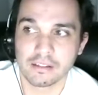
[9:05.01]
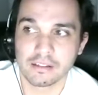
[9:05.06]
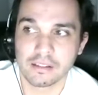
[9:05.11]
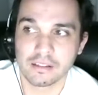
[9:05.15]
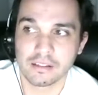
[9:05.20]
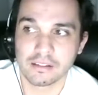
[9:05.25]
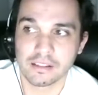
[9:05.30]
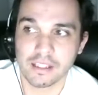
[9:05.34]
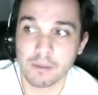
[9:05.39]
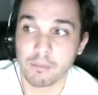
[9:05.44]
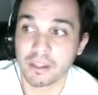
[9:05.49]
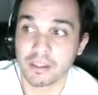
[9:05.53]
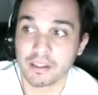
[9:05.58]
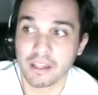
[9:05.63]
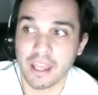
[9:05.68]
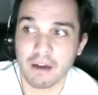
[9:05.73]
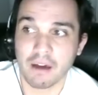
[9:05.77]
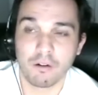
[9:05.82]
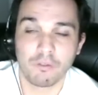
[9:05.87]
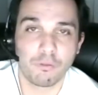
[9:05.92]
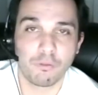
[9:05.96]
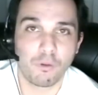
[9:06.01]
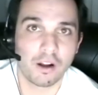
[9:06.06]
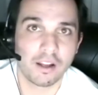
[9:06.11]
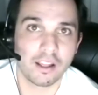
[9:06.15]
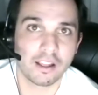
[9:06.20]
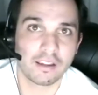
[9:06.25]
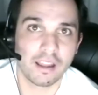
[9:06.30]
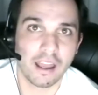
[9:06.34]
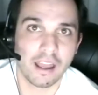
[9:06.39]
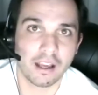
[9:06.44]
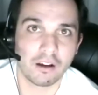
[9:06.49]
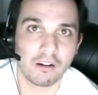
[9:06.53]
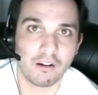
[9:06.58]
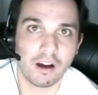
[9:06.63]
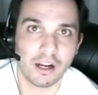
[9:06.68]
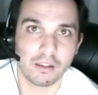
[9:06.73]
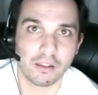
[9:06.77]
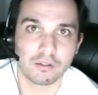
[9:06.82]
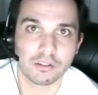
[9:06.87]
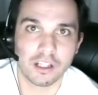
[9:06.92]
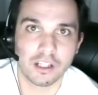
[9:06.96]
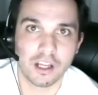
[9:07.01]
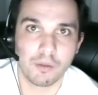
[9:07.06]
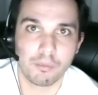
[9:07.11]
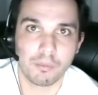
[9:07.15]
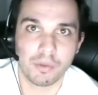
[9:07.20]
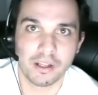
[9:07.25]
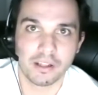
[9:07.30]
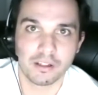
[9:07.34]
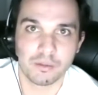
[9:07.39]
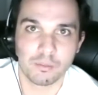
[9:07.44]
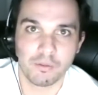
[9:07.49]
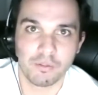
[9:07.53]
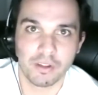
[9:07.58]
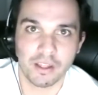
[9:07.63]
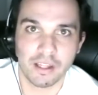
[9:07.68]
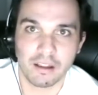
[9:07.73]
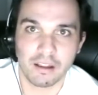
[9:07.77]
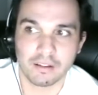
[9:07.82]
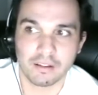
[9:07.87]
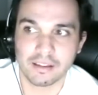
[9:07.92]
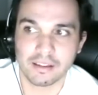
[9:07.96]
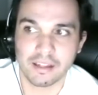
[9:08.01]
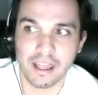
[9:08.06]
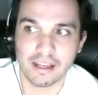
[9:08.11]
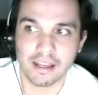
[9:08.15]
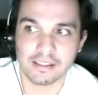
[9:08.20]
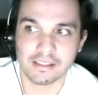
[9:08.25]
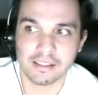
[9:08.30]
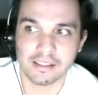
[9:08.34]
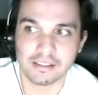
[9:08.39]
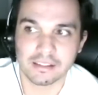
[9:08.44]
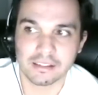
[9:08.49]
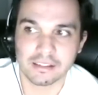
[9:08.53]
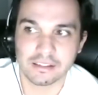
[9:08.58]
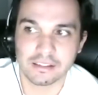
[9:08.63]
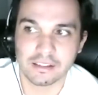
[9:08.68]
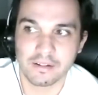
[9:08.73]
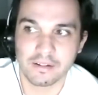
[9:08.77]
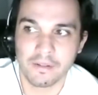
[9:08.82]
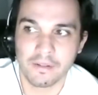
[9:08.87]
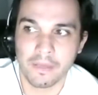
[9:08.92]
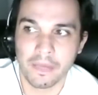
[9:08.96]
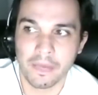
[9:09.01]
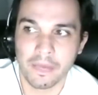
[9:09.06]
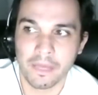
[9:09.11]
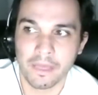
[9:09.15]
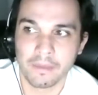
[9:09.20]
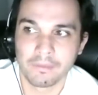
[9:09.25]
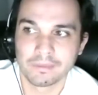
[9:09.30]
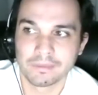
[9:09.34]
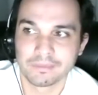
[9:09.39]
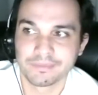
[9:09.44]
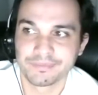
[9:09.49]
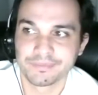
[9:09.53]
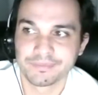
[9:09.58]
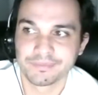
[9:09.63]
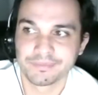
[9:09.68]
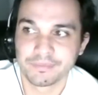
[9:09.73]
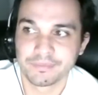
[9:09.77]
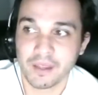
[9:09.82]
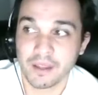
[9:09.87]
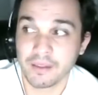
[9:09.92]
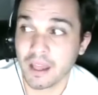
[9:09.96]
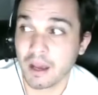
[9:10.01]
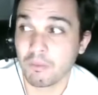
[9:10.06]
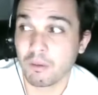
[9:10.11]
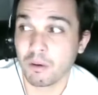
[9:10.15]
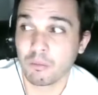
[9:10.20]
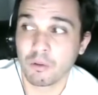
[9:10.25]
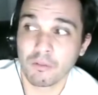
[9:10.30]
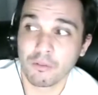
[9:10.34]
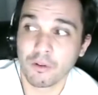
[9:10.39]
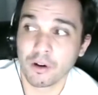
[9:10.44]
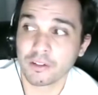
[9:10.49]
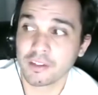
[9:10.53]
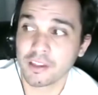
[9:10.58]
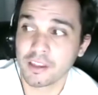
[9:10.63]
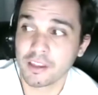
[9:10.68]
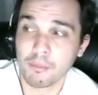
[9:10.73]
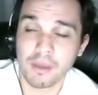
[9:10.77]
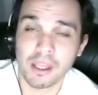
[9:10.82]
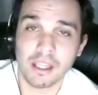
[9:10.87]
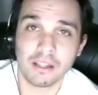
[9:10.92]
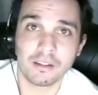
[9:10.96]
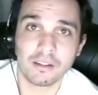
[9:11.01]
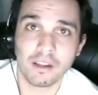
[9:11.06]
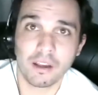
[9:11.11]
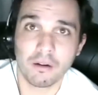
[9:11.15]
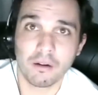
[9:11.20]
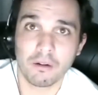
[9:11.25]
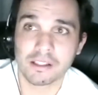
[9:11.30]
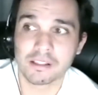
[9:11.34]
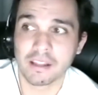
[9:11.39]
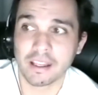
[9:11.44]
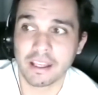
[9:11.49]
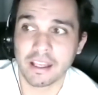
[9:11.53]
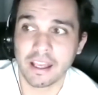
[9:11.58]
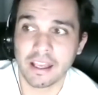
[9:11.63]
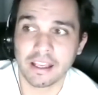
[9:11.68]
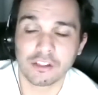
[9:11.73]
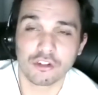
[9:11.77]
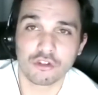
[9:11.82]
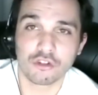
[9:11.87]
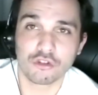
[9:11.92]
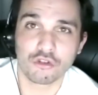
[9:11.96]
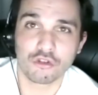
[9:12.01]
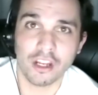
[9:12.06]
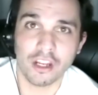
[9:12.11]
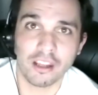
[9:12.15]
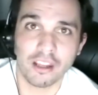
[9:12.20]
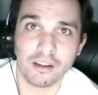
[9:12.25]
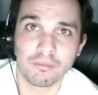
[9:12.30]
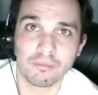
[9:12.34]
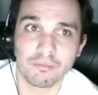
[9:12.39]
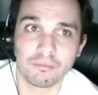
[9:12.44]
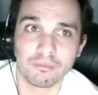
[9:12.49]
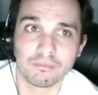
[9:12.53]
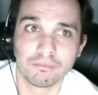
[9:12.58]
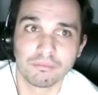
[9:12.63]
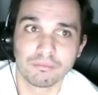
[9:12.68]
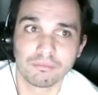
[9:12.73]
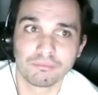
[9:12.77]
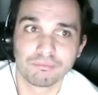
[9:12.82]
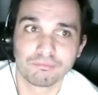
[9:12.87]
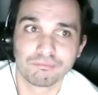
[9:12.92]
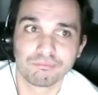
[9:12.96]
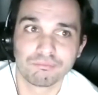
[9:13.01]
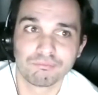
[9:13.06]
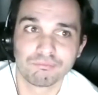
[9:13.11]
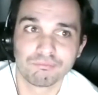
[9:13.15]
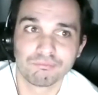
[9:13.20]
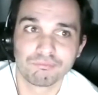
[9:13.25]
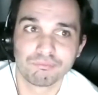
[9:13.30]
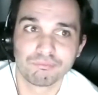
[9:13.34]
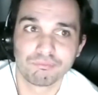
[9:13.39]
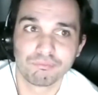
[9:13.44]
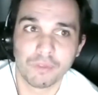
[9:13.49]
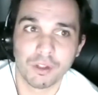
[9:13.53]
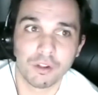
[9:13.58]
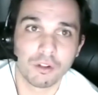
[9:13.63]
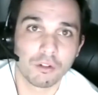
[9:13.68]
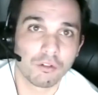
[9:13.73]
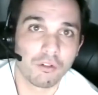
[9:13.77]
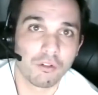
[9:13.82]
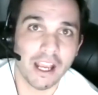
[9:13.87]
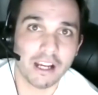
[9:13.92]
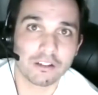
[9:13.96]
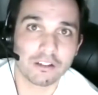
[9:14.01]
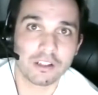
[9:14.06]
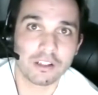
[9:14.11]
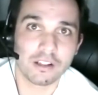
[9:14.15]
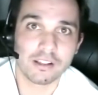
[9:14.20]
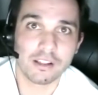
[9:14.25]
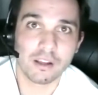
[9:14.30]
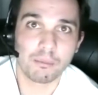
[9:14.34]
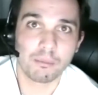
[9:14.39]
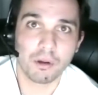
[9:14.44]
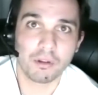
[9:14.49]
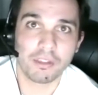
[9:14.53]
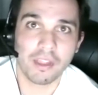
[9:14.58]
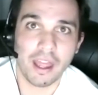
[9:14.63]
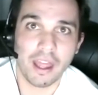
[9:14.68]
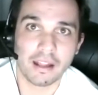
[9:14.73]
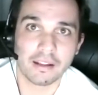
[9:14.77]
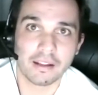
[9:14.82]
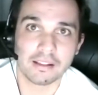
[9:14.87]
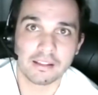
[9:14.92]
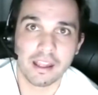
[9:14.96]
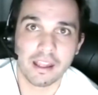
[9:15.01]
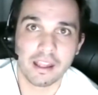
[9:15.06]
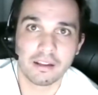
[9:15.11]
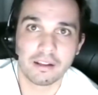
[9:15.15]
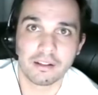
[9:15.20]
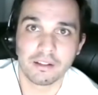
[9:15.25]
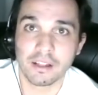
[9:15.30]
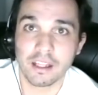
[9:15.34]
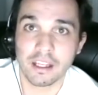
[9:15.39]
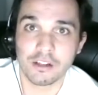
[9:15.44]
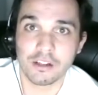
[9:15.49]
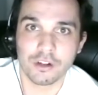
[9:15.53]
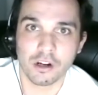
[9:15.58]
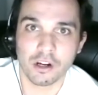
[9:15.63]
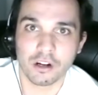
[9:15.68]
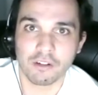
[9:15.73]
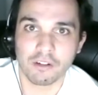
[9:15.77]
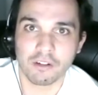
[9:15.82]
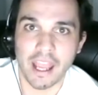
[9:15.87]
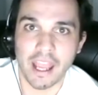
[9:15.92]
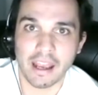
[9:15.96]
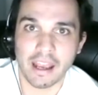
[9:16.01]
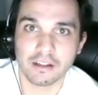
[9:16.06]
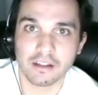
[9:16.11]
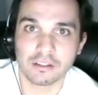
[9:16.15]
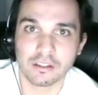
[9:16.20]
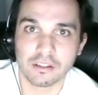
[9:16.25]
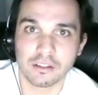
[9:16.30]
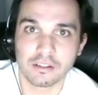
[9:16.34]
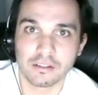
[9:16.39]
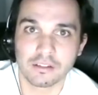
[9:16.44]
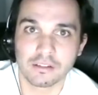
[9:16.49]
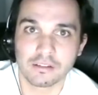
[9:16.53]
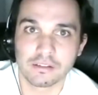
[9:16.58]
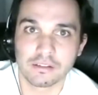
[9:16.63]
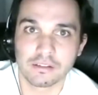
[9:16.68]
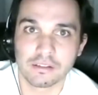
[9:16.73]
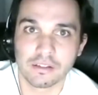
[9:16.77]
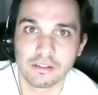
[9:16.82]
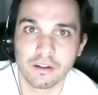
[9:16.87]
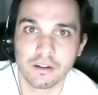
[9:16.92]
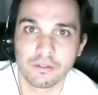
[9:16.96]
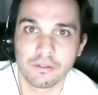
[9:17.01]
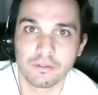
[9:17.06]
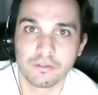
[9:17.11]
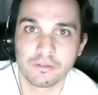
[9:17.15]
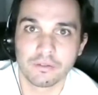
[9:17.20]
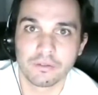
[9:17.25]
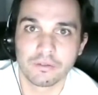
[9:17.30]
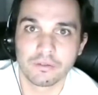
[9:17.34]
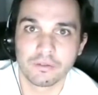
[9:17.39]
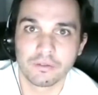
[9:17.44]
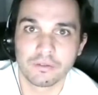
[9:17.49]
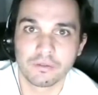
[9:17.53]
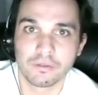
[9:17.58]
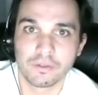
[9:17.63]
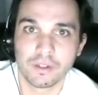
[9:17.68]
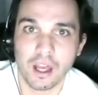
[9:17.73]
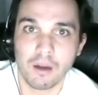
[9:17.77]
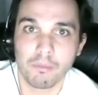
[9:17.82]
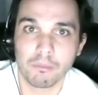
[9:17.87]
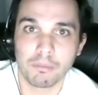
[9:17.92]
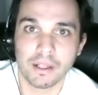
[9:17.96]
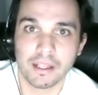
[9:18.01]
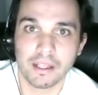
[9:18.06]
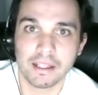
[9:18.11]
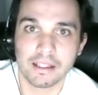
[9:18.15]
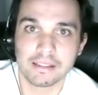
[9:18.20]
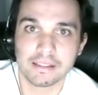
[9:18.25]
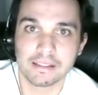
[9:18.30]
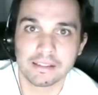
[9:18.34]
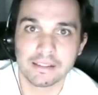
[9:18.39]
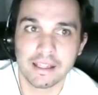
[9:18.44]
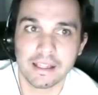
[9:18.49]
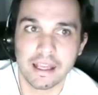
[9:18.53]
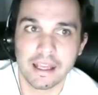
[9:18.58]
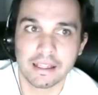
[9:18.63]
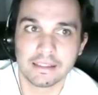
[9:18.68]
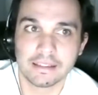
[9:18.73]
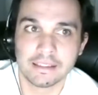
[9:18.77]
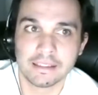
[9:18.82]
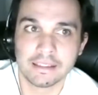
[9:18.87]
And same with California tech. A lot of those companies are moving down to Texas. And that will revert to the mean too. It's like extreme directions on both ends, that knee-jerk reactions of companies that